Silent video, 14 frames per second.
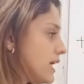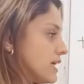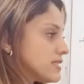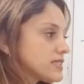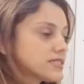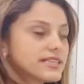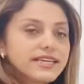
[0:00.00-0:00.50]

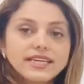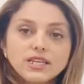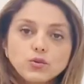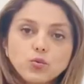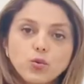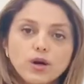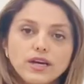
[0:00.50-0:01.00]

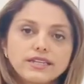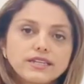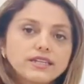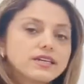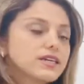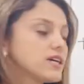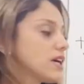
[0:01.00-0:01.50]
Second one,
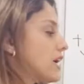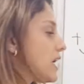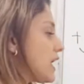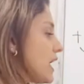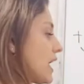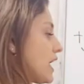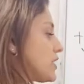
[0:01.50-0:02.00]

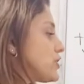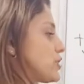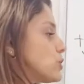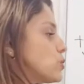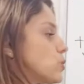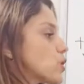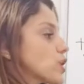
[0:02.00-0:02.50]
you
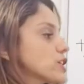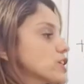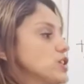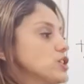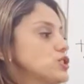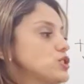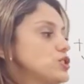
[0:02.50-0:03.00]
work
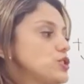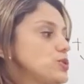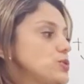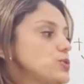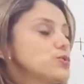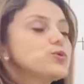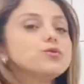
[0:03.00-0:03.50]

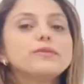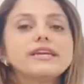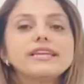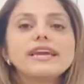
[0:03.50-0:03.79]
too many